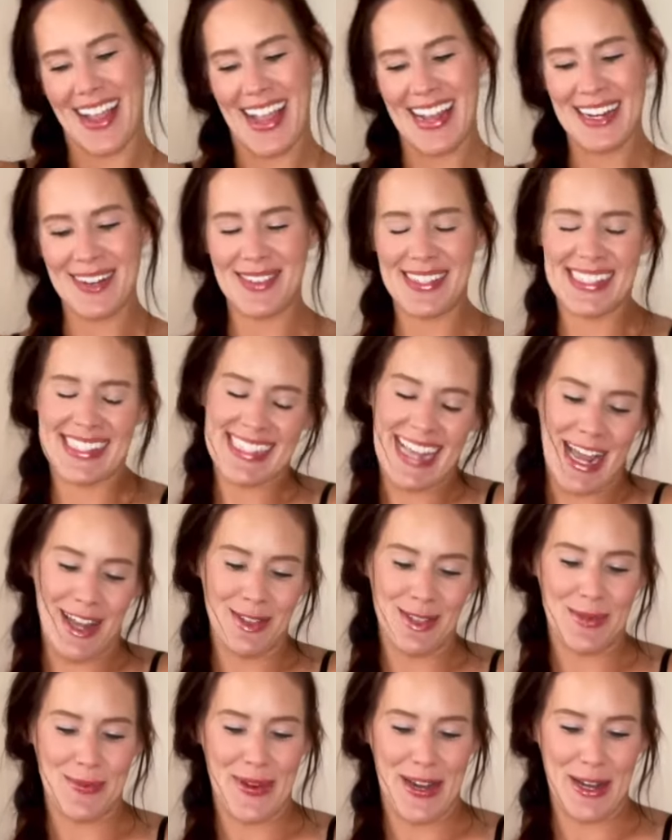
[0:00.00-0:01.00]
I know it
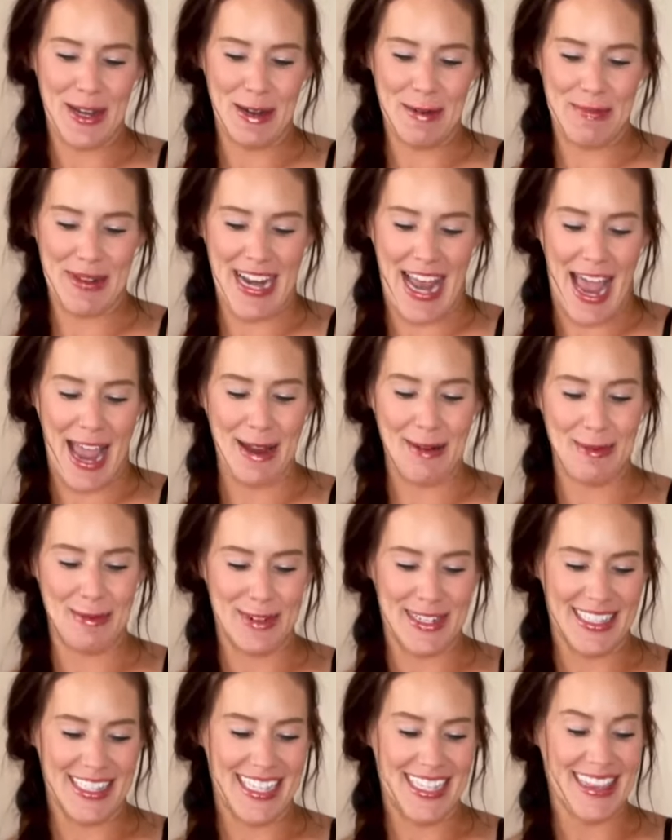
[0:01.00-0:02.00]
sounds weird, but I
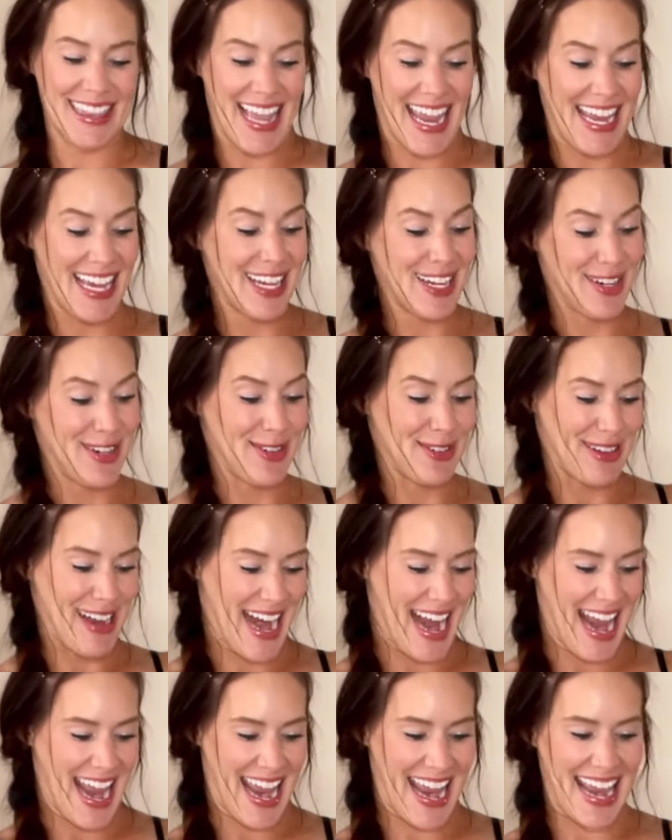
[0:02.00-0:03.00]
really like
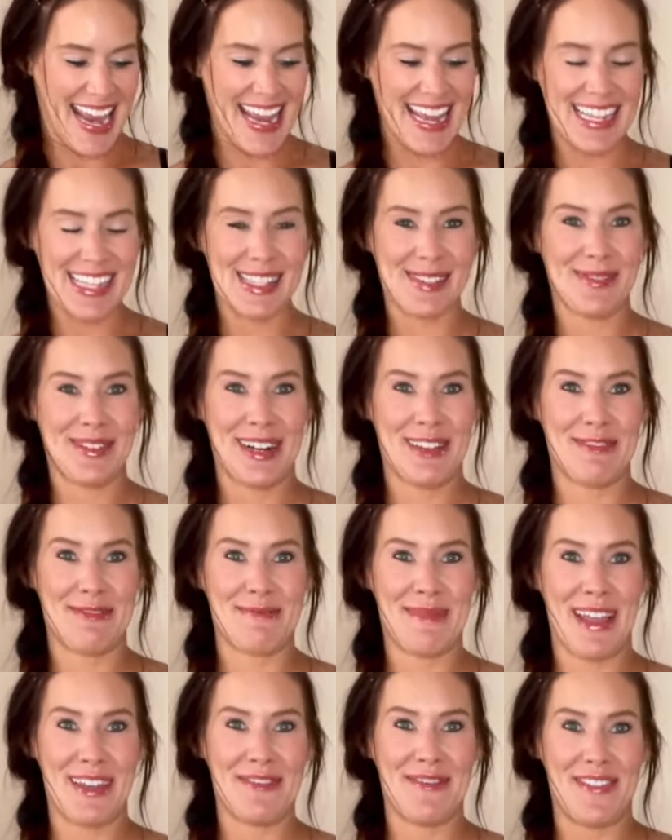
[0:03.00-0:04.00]
gray. It's one of
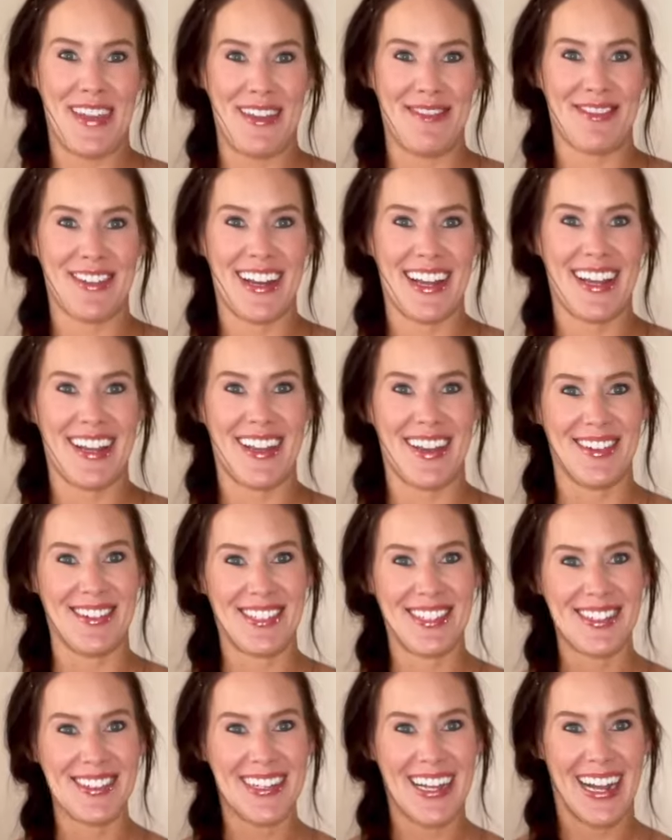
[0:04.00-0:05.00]
my favorite
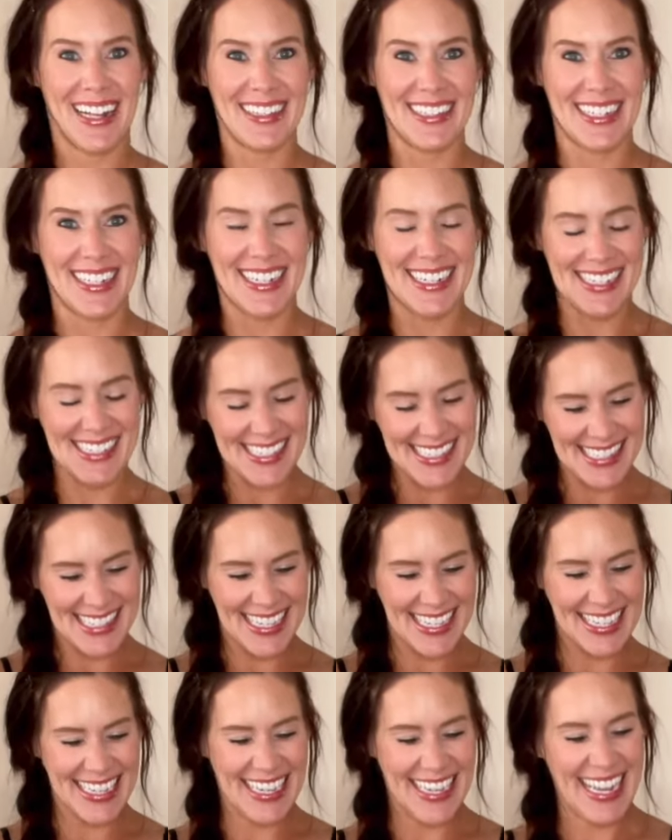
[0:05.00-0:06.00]
go-to colors.
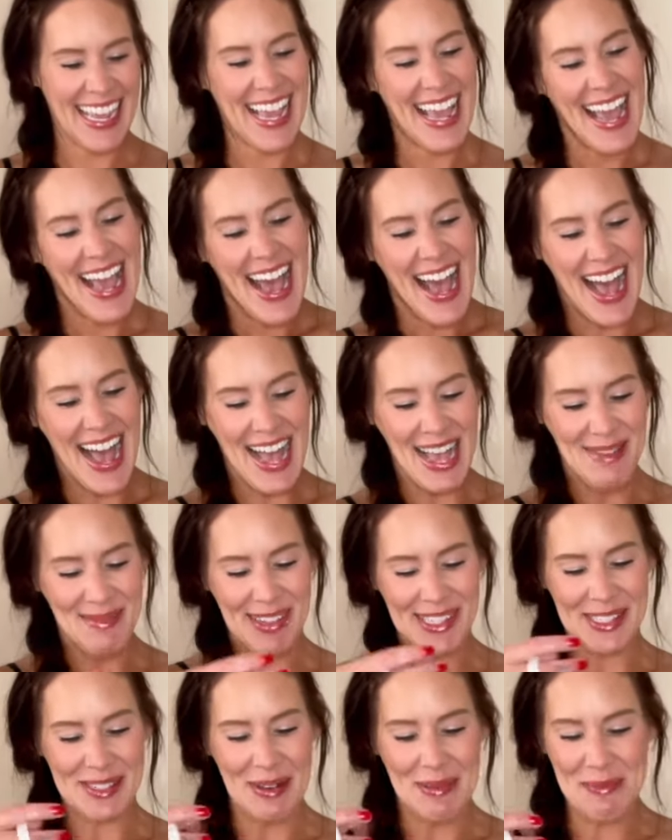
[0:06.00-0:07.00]

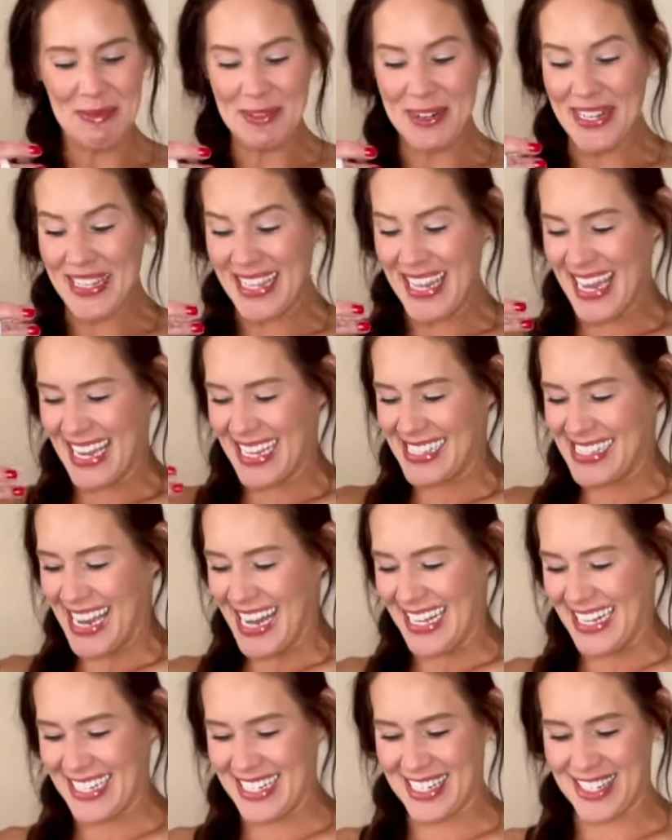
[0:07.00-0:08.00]
So I'm really
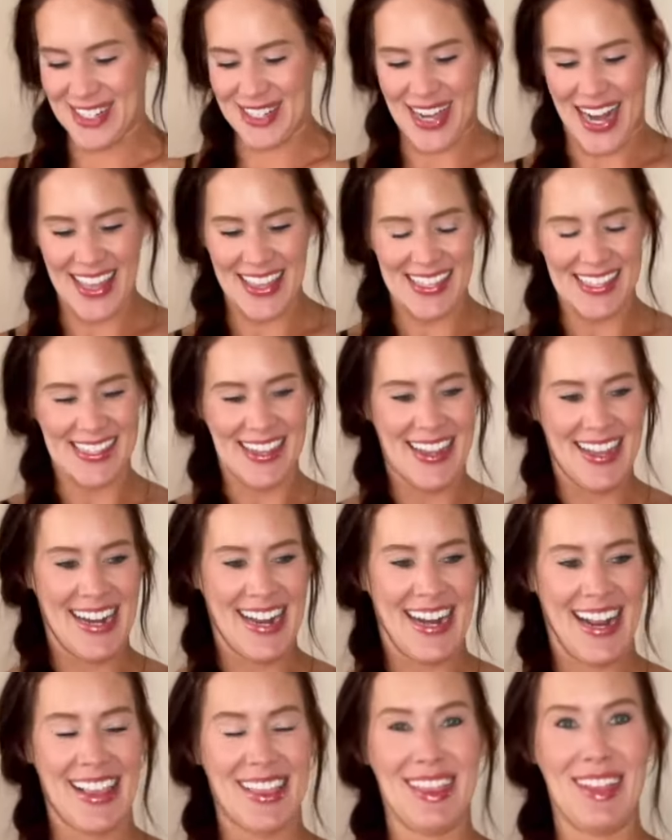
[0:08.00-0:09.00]
excited to try this on,
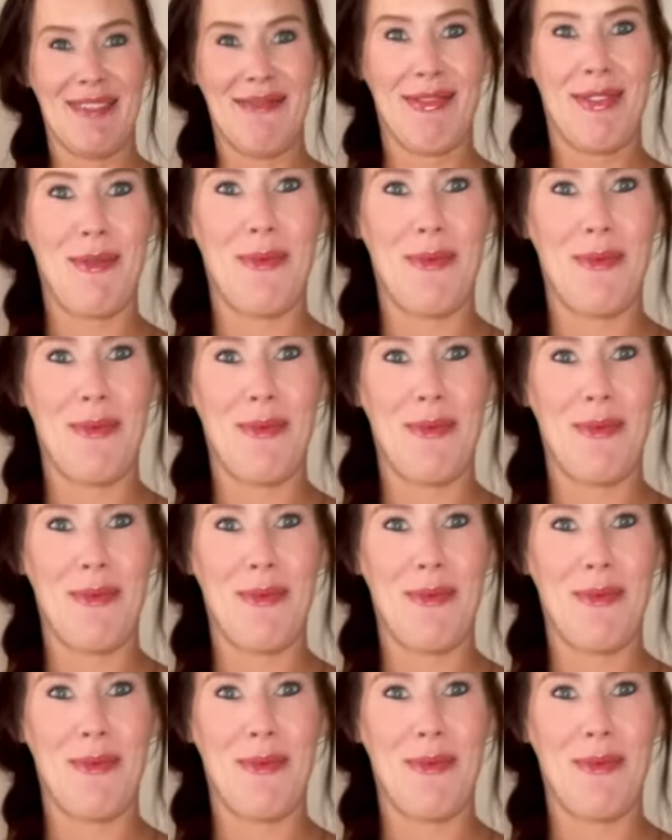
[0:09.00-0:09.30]
and I love the